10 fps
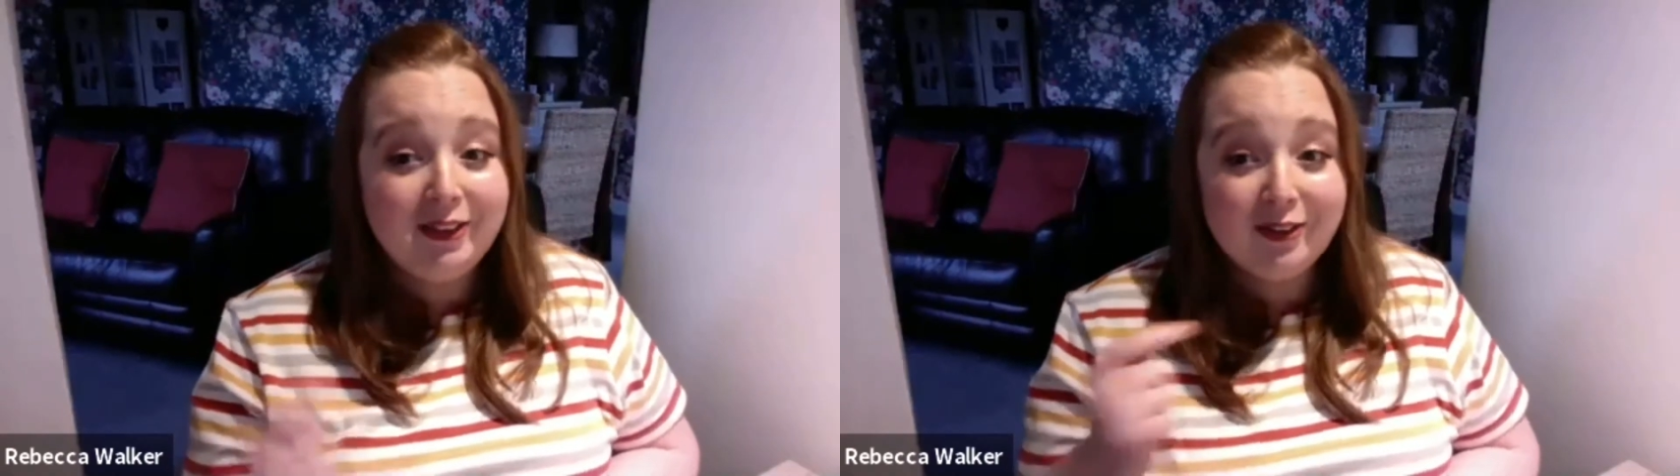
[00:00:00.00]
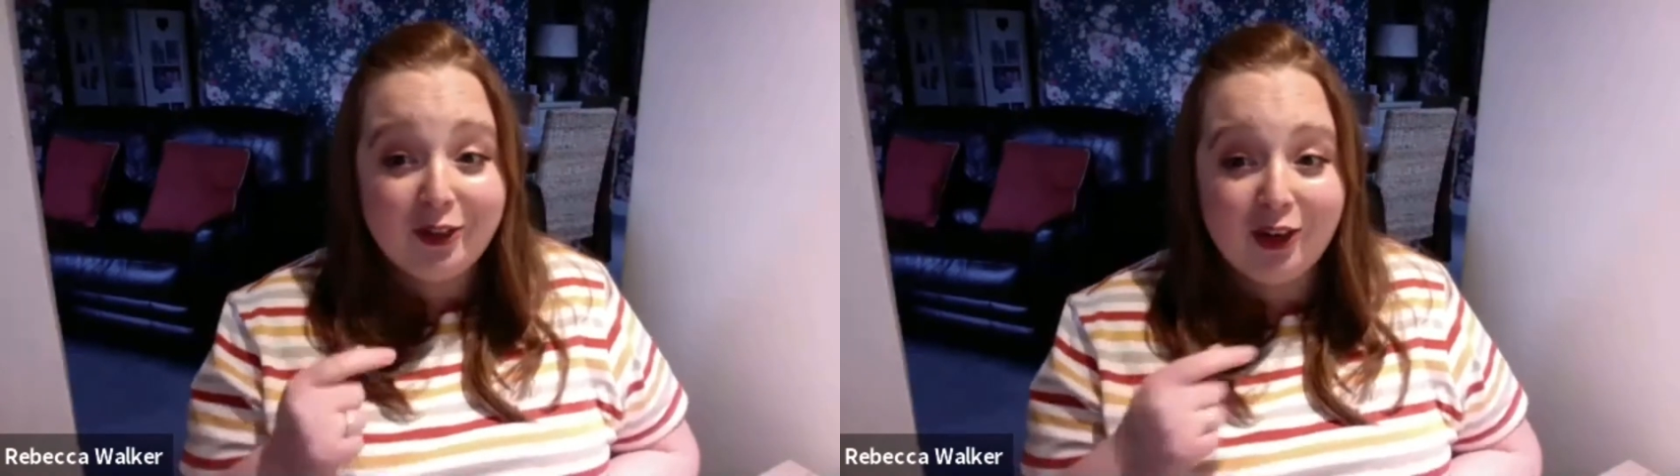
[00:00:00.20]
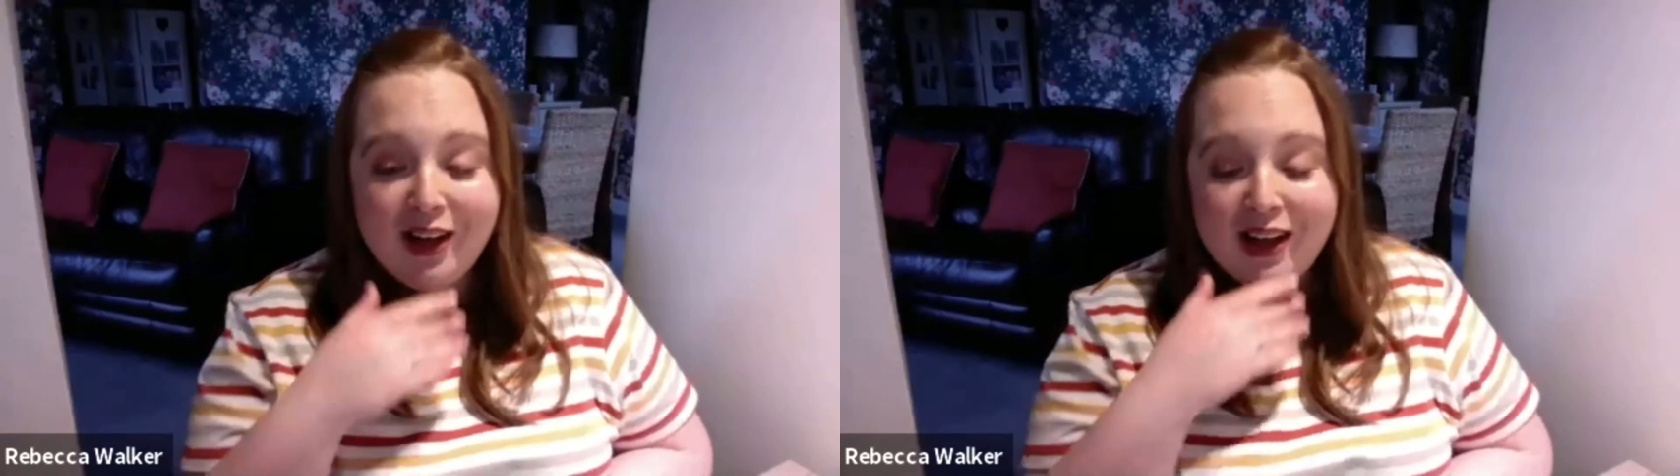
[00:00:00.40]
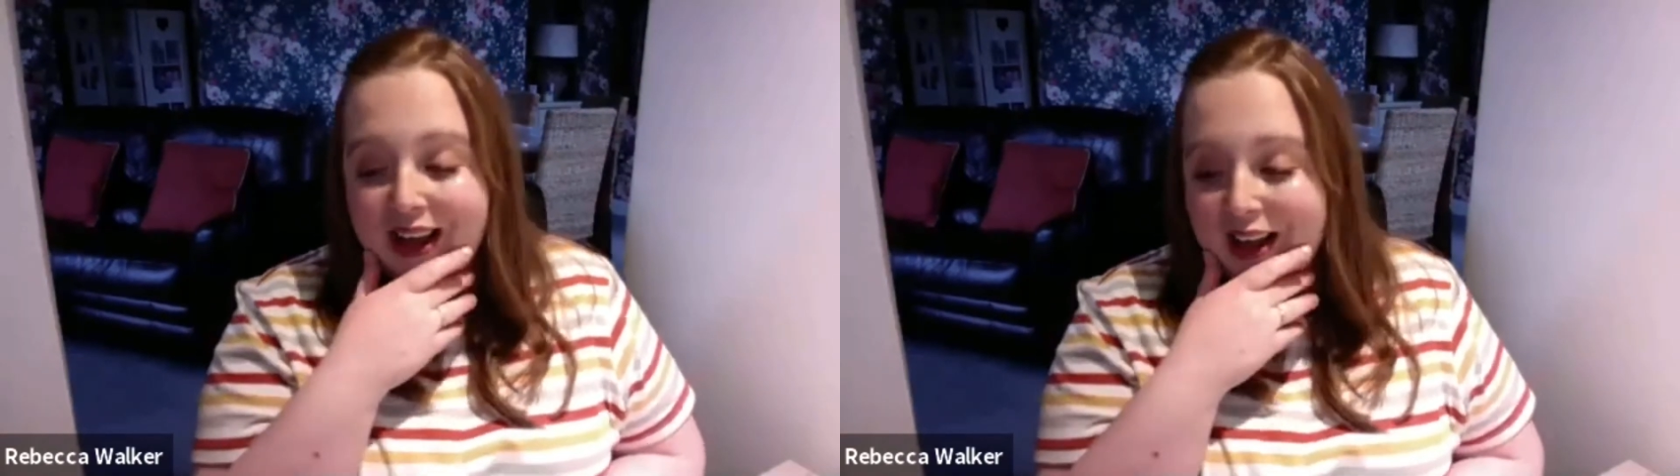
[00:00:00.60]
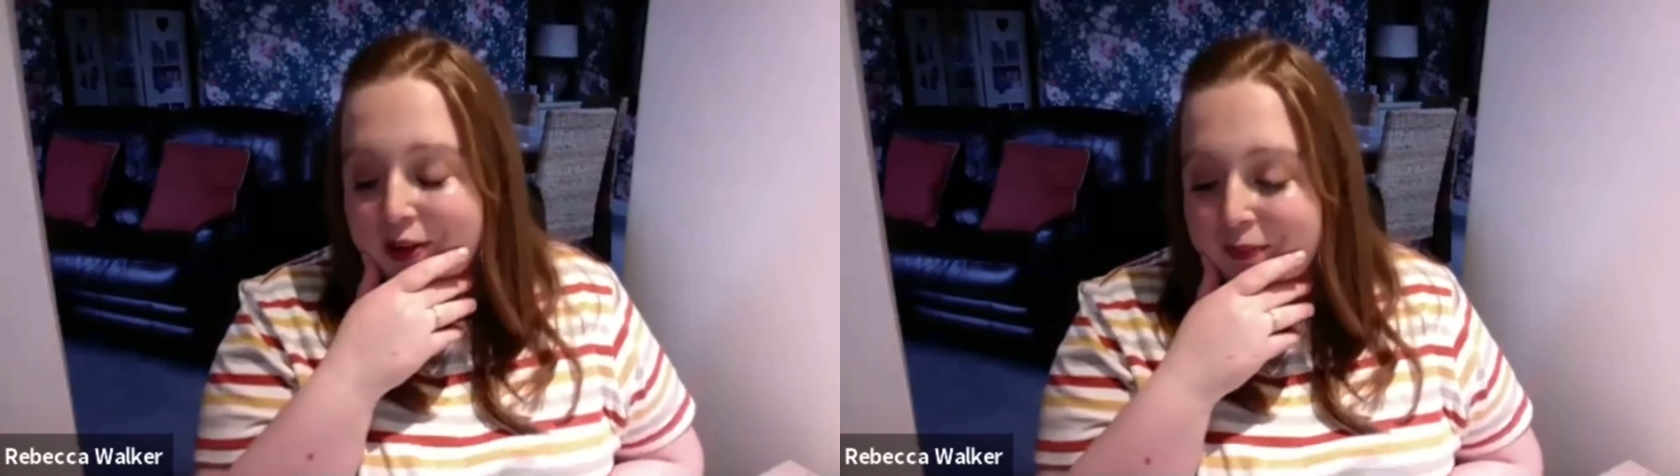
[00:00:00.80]
got
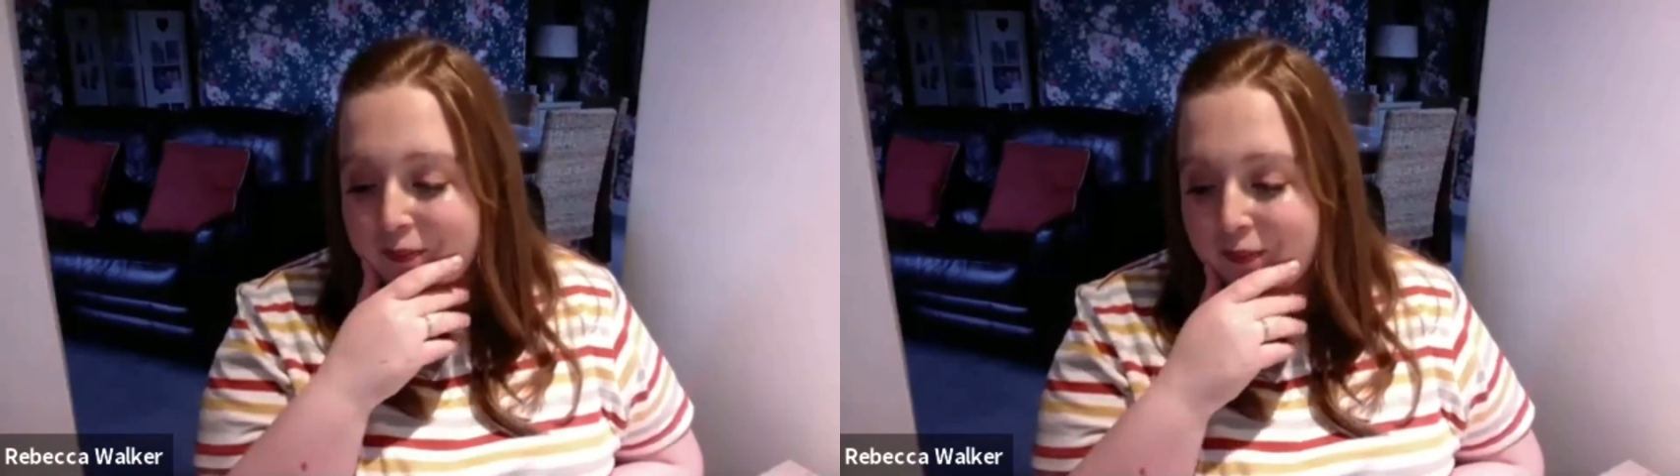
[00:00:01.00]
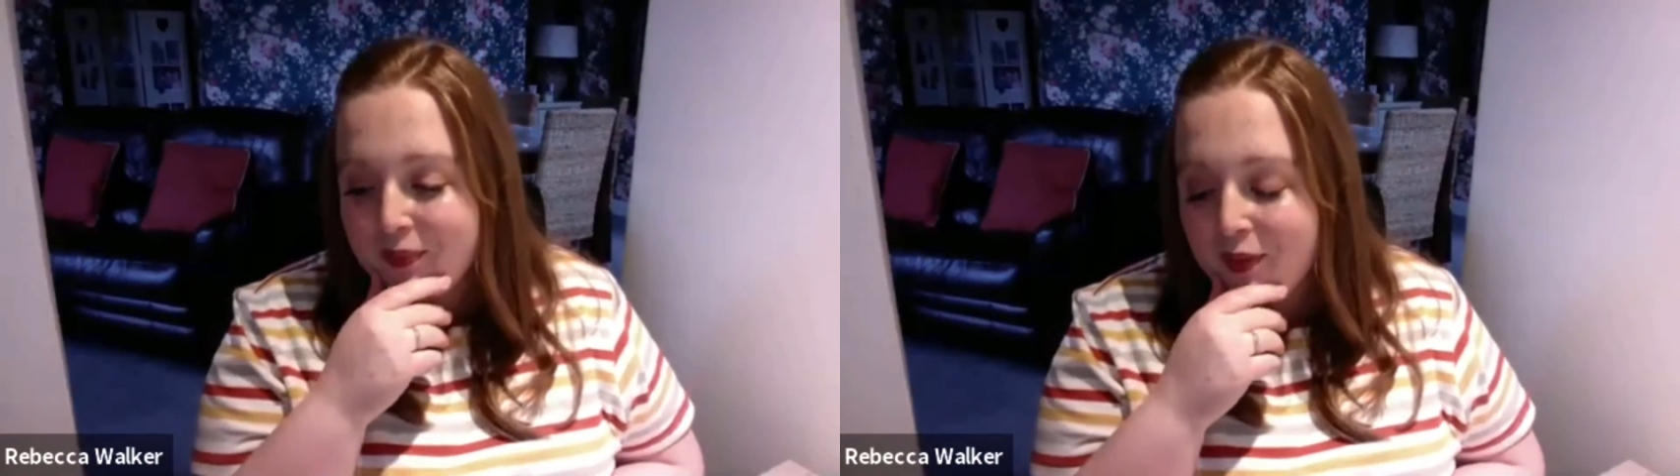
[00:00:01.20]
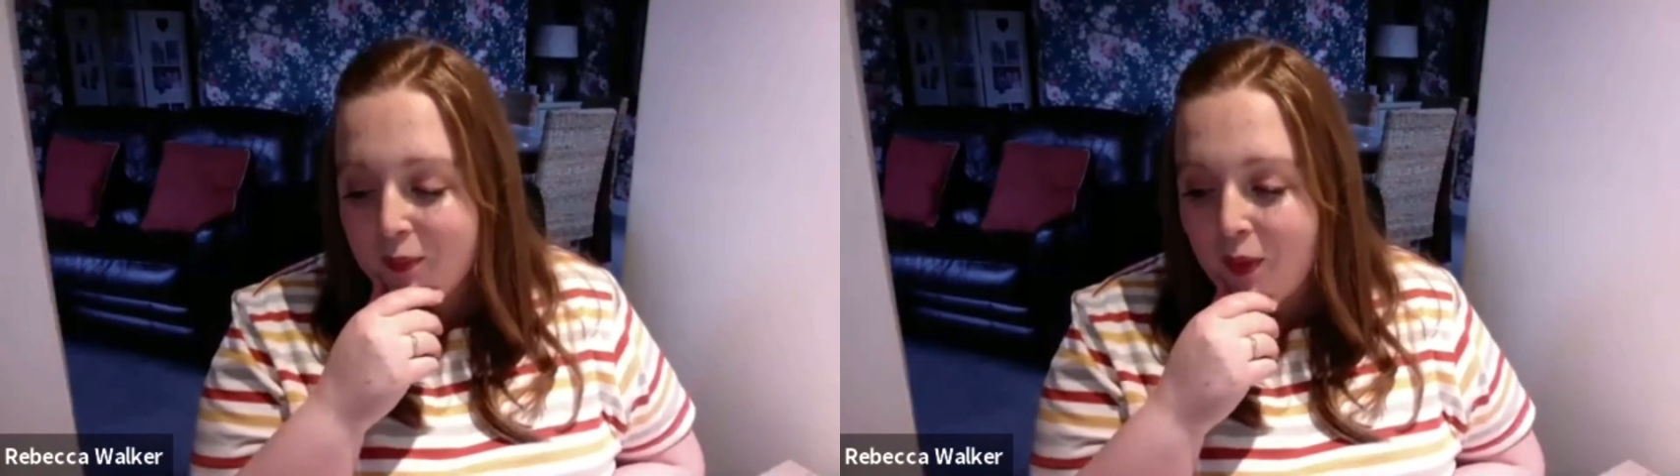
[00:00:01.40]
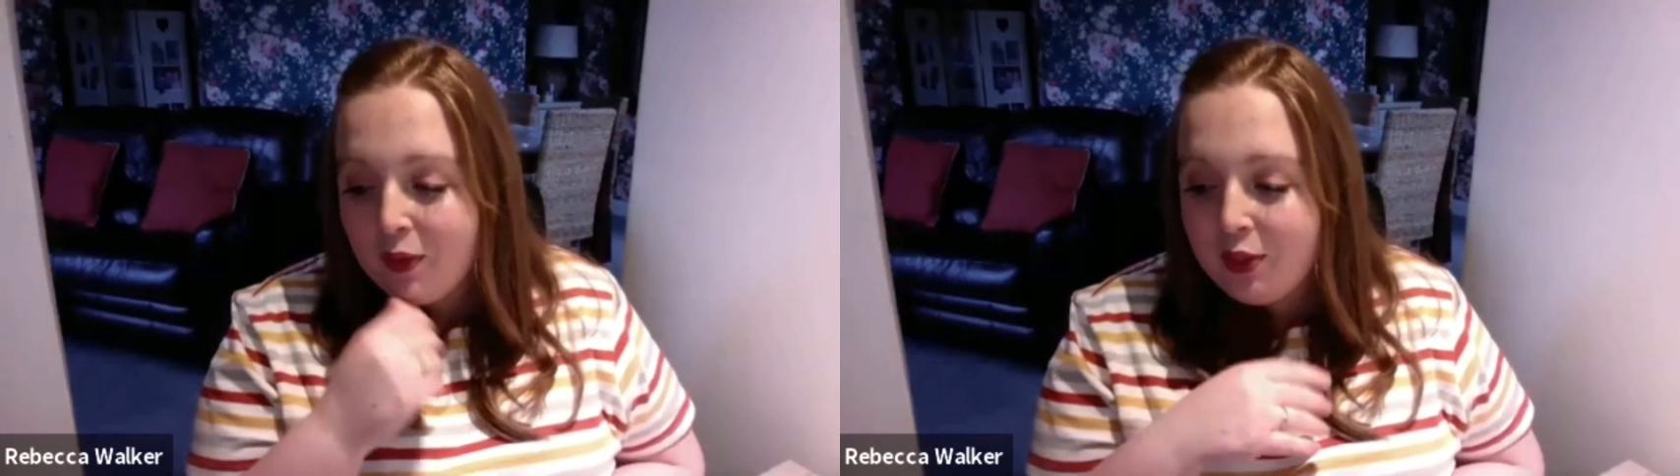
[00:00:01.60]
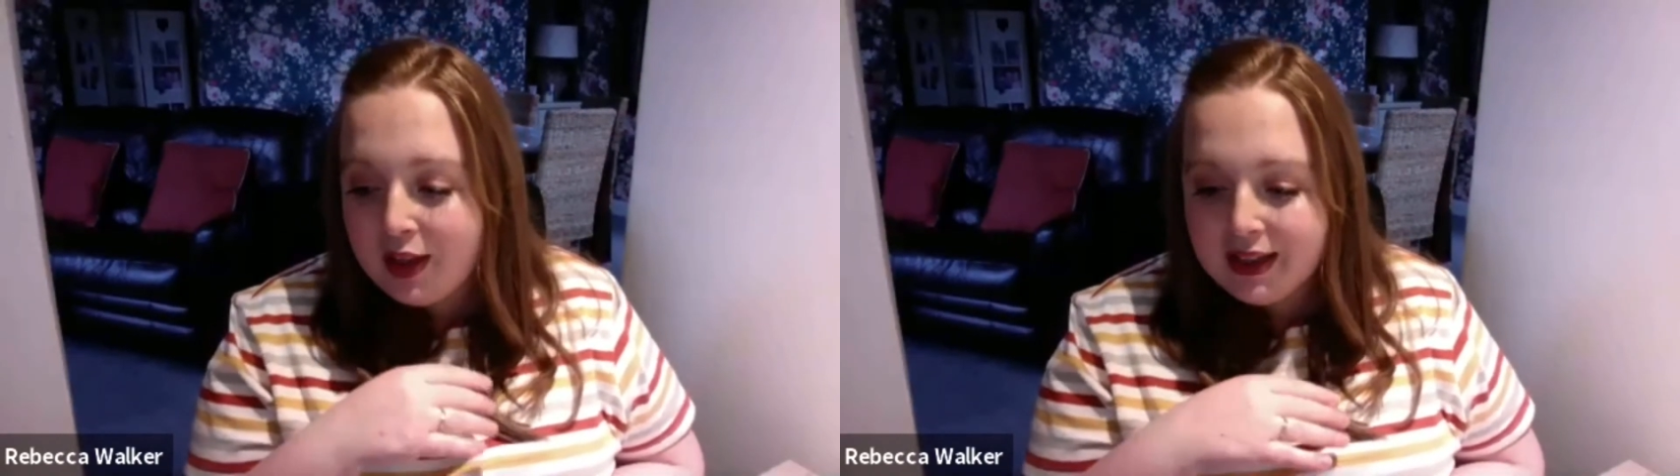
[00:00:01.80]

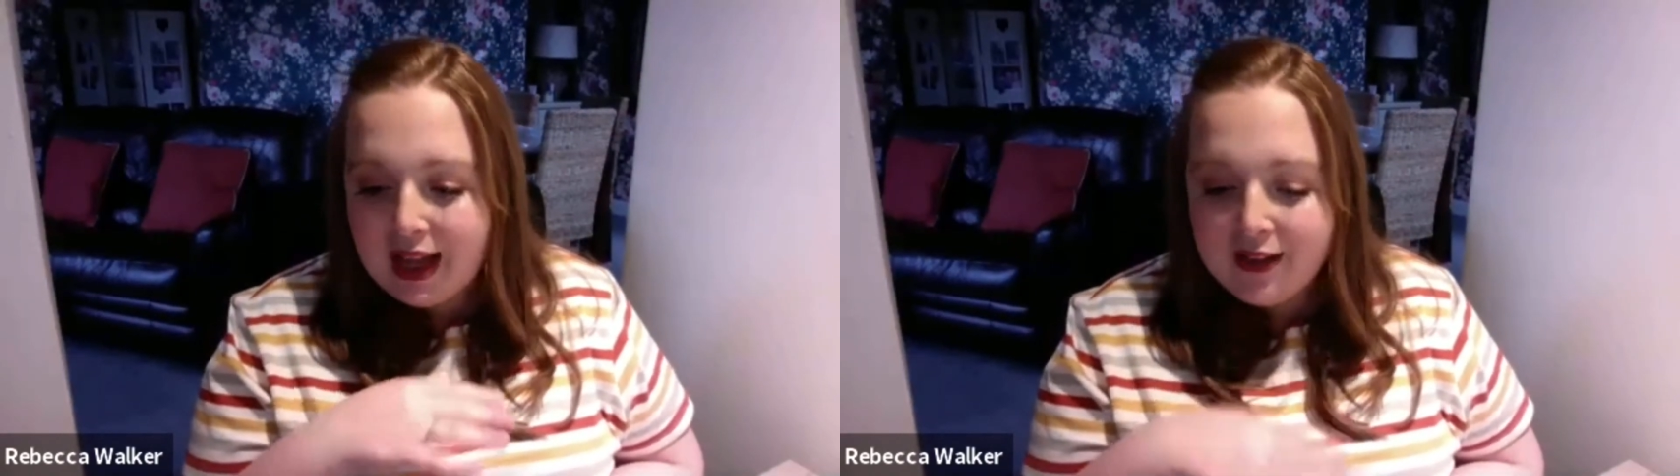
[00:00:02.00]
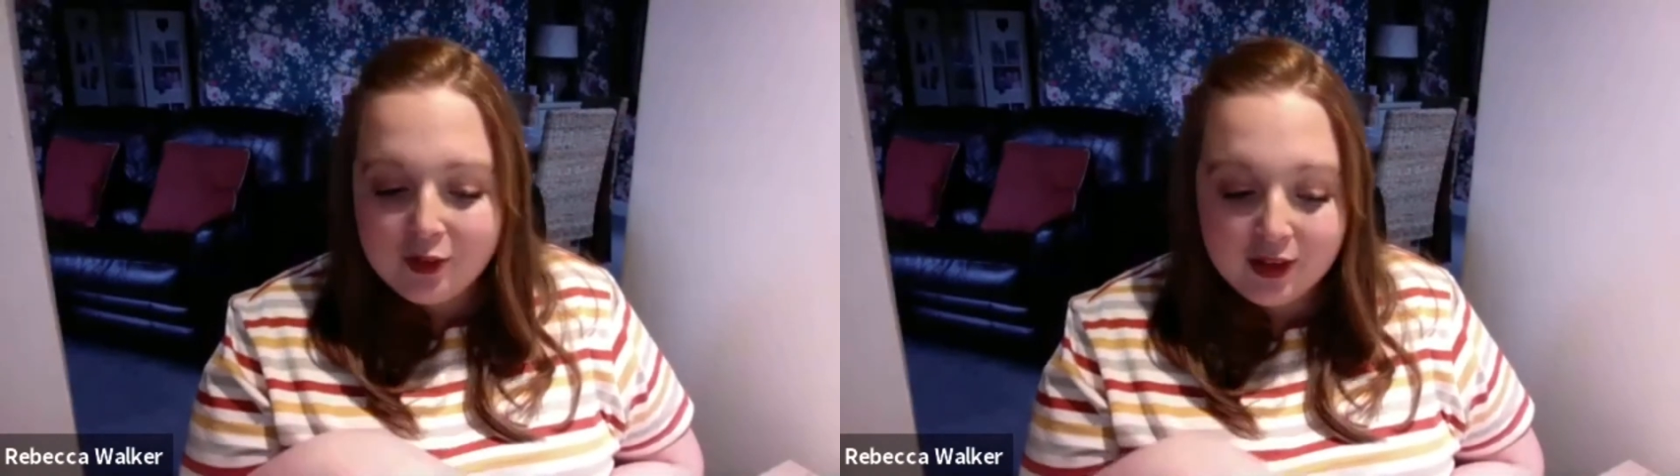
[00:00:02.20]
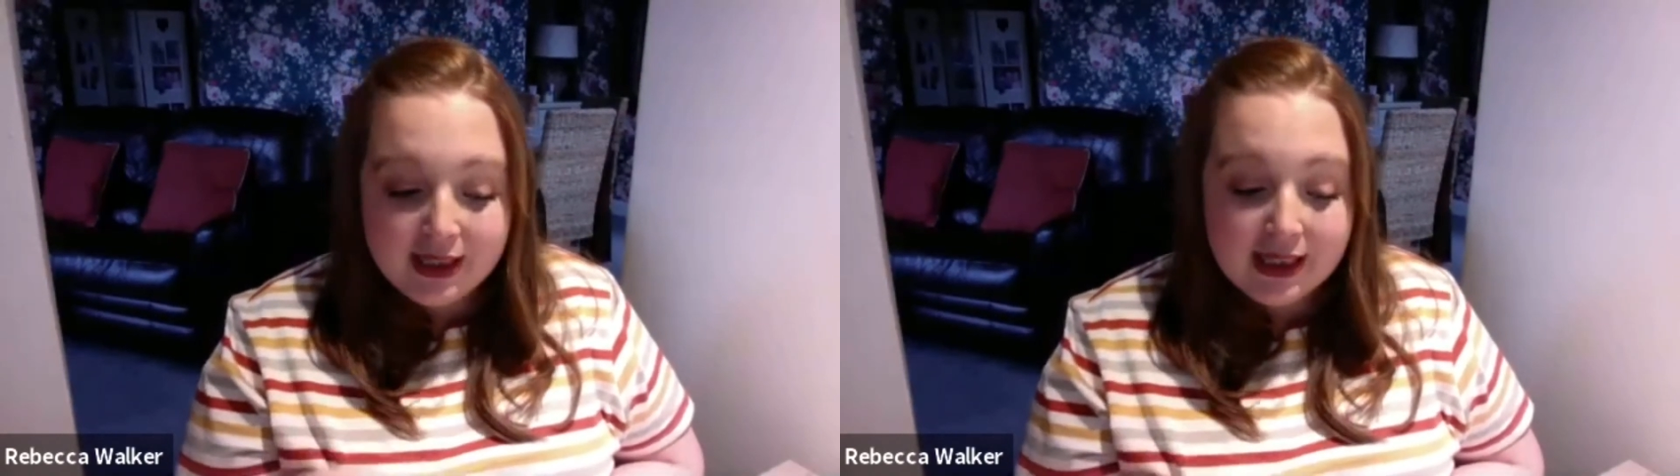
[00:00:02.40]
one thing that I've noticed